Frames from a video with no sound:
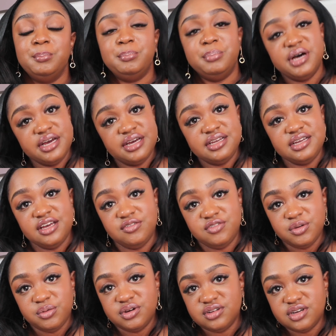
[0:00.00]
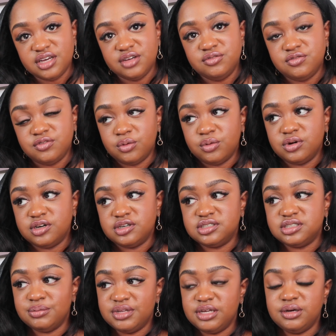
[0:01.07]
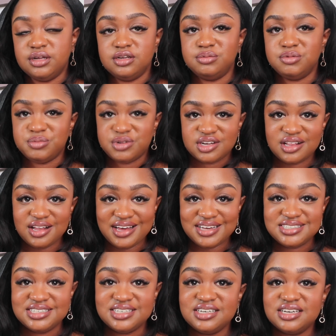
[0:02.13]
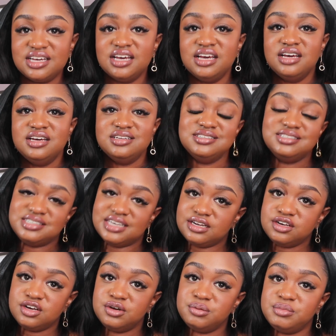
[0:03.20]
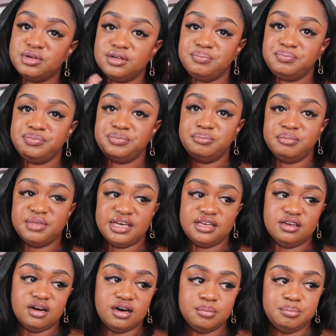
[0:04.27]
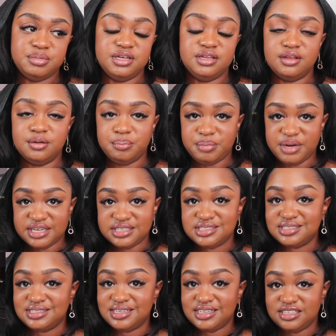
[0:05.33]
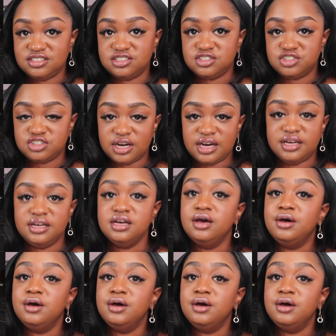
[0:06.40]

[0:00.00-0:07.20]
But if you are looking for something a little bit more classic, denim may not be the best thing to try.